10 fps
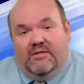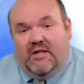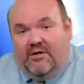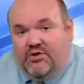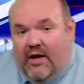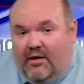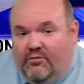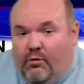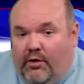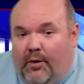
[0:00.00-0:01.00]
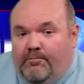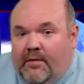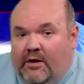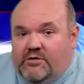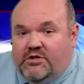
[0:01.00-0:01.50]
sunshine for you.
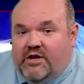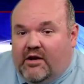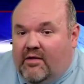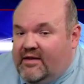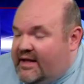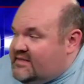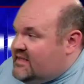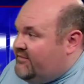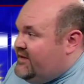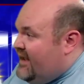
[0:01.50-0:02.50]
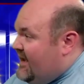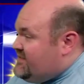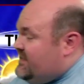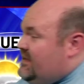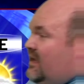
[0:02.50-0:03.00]
Here's a check on the next 7 days, and